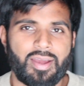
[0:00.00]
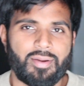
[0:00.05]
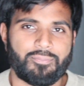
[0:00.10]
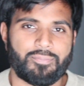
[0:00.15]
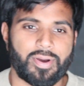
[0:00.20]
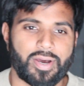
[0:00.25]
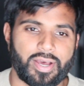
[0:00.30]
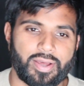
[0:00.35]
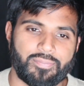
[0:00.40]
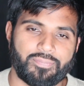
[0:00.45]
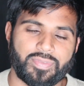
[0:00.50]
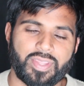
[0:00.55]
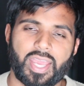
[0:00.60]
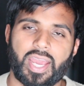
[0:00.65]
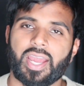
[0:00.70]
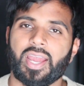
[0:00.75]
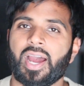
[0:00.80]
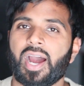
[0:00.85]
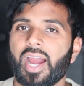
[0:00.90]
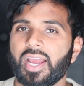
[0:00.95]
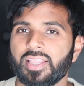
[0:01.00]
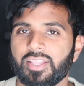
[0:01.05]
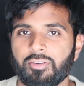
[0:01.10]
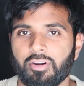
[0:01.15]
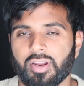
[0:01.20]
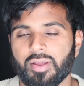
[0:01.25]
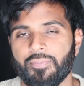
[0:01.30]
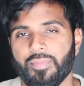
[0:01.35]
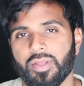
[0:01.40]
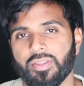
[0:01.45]
But yeah, I highly
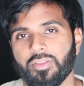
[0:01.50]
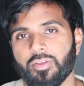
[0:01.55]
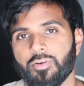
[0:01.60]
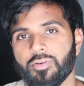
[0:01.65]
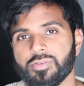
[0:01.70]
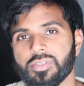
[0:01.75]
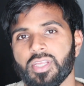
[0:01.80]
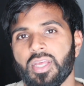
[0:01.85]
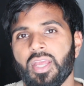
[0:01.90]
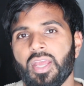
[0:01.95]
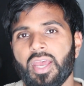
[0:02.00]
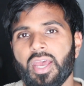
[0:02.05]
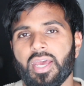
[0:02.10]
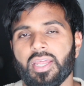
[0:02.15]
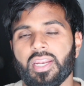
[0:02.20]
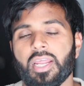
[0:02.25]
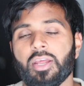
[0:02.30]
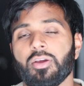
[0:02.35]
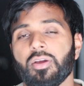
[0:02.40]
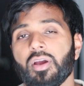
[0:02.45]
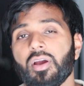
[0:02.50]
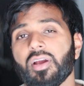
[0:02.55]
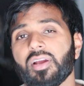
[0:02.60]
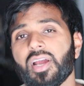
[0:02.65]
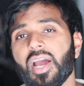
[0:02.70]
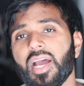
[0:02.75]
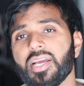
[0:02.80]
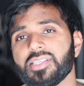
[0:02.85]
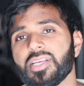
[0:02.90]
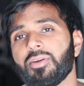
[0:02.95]
recommend those. And
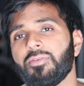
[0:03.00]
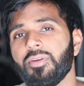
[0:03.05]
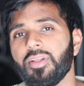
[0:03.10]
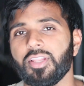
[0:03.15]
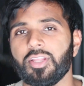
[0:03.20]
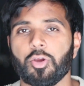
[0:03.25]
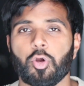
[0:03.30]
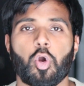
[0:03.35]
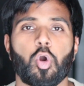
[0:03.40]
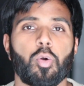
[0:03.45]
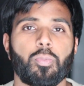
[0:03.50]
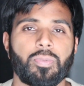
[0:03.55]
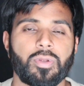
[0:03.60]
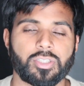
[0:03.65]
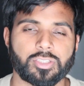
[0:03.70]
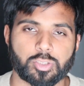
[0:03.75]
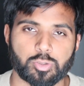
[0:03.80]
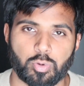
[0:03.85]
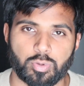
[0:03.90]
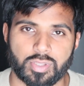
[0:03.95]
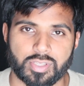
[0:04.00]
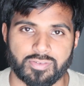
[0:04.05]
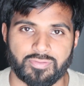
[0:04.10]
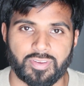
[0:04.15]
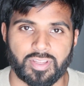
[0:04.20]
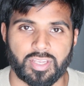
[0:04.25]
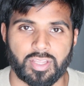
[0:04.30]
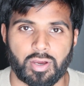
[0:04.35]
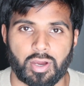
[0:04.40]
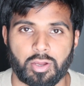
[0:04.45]
guys, I really hope you enjoyed this
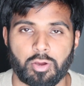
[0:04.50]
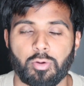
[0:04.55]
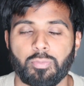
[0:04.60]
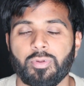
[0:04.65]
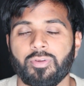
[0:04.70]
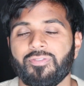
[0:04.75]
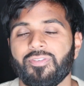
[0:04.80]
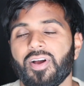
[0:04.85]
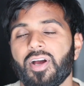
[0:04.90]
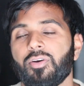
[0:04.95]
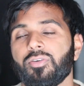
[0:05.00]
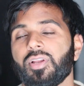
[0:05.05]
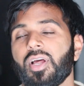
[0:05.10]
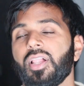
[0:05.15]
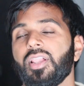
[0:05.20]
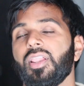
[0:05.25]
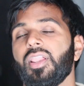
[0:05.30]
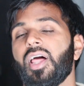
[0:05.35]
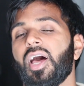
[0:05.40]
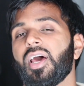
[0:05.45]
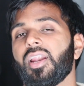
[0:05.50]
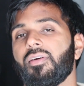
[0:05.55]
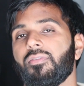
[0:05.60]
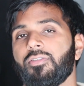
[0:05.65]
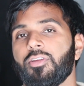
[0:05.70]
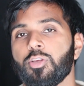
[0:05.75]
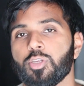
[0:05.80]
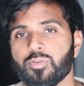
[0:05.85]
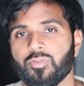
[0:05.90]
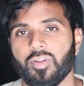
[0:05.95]
video. I hope you found a lot of
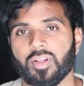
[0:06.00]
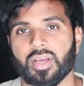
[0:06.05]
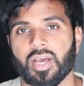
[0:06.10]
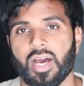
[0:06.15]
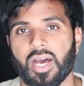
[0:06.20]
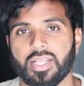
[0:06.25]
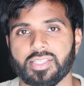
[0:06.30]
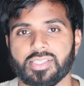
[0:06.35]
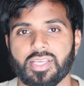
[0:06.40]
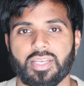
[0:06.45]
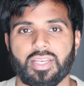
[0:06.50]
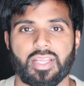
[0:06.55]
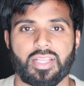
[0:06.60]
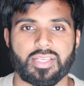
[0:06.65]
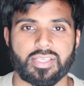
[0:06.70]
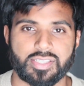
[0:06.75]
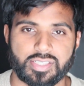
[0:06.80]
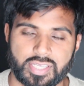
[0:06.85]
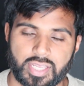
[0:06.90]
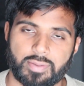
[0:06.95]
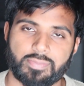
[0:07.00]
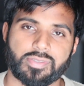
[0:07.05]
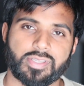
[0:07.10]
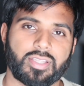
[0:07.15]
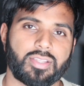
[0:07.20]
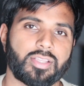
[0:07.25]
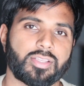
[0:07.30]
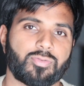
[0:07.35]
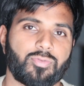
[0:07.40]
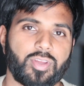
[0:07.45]
useful content and tips
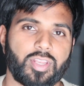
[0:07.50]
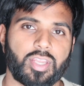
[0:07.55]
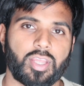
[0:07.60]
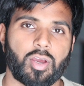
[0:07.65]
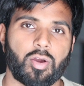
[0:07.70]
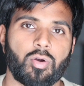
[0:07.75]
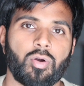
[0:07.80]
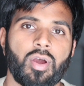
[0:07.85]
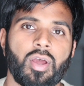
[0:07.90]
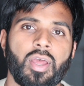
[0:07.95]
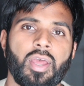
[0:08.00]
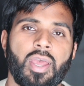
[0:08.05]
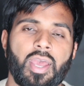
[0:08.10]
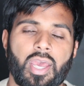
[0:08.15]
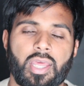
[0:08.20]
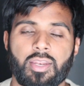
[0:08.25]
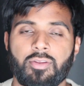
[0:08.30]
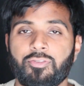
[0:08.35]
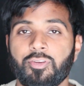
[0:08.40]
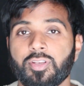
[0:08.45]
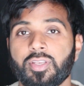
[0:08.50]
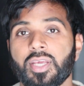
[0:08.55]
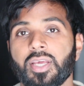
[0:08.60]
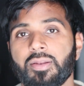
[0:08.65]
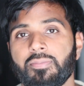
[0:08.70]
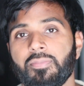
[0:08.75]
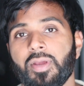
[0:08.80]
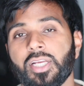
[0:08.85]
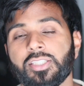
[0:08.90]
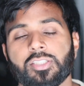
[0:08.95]
in this video. And if you
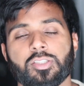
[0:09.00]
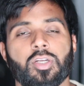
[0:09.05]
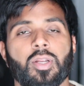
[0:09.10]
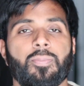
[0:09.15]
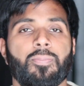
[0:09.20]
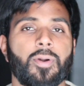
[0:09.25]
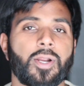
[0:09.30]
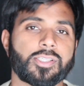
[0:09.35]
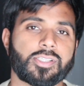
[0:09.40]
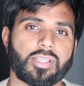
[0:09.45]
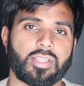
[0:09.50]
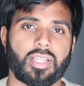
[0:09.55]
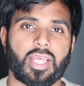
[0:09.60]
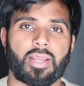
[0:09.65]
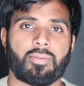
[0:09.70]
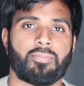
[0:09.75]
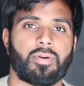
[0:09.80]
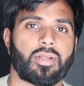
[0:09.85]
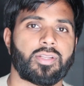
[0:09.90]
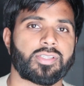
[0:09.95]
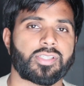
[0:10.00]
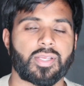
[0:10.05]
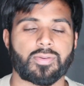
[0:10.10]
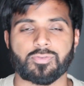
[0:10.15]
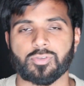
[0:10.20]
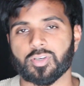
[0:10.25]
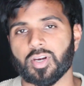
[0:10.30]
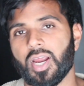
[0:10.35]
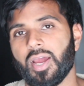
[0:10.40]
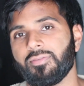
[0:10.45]
did, make sure you press the like button,
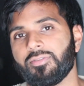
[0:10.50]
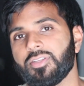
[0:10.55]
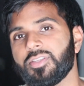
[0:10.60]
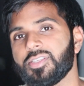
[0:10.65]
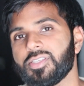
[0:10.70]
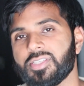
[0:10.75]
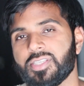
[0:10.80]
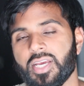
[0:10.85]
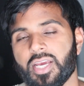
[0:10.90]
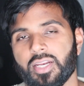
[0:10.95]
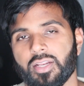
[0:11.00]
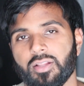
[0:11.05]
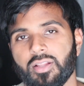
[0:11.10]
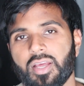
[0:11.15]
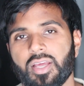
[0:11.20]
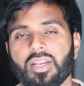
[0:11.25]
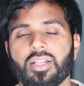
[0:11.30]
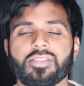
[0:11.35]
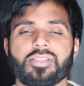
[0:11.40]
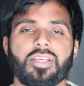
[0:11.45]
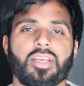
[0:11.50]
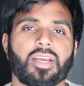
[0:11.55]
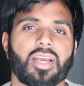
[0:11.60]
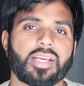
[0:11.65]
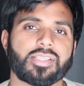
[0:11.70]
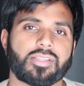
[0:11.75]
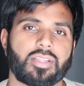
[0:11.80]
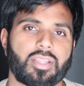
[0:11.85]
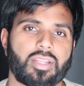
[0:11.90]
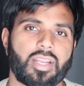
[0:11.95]
subscribe to this channel, and I'll see you
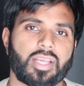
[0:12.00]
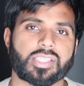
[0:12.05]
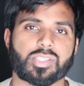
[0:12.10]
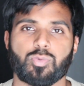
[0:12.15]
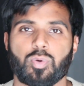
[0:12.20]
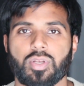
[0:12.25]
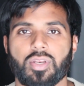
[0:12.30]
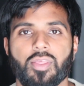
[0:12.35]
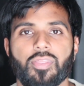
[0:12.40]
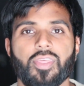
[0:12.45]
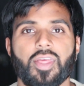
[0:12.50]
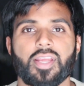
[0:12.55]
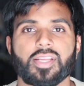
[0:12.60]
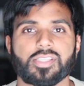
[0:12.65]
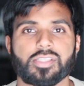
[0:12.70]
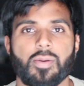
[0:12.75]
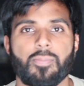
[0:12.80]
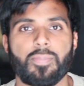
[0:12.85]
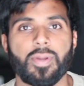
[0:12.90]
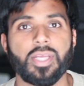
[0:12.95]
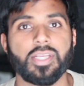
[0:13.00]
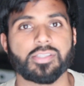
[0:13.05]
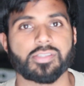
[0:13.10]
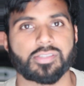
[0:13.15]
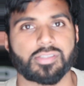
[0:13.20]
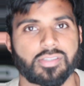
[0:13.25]
guys on the next one. Thanks. Peace.